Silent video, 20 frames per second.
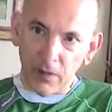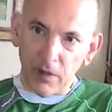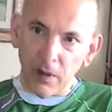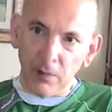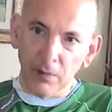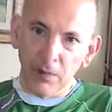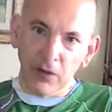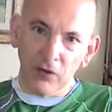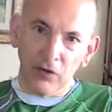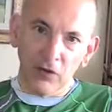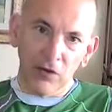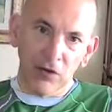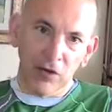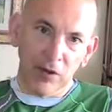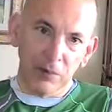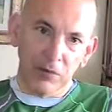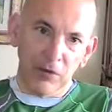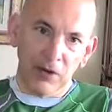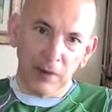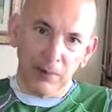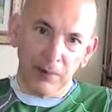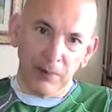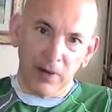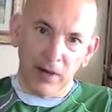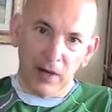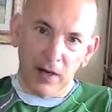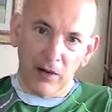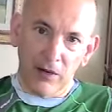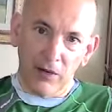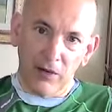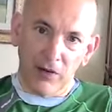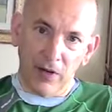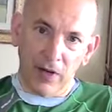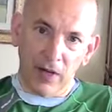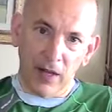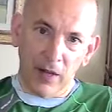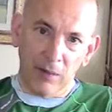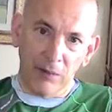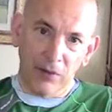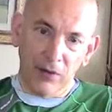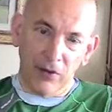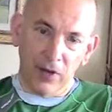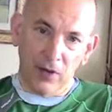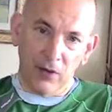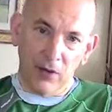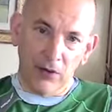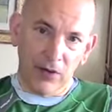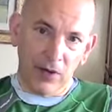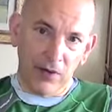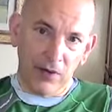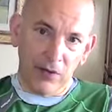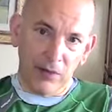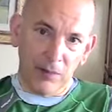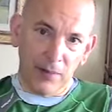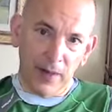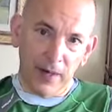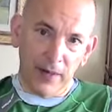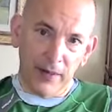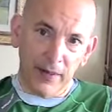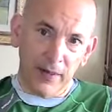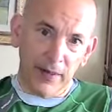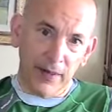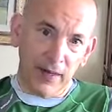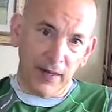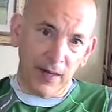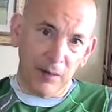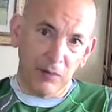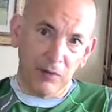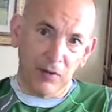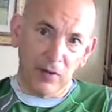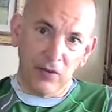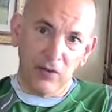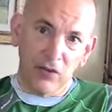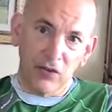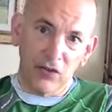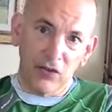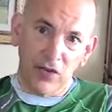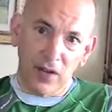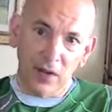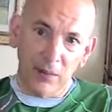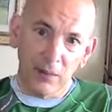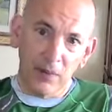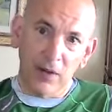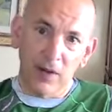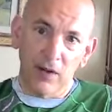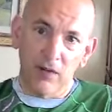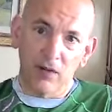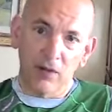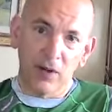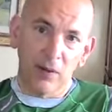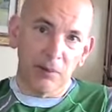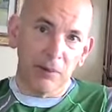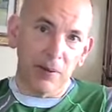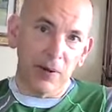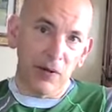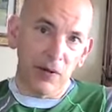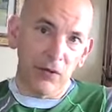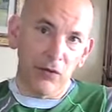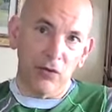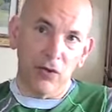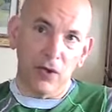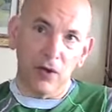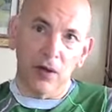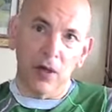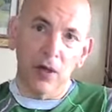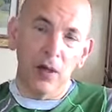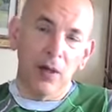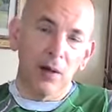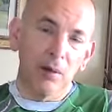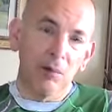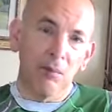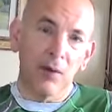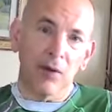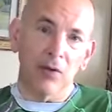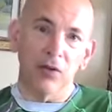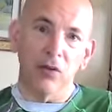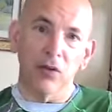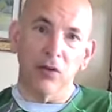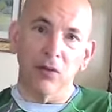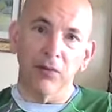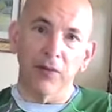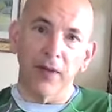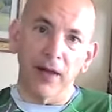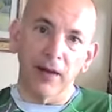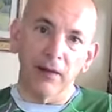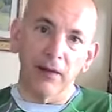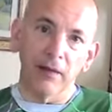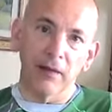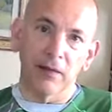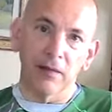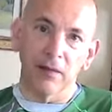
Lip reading: muscle, subscapularis, that comes in, or teres minor, that comes in to stabilize the opposing muscle that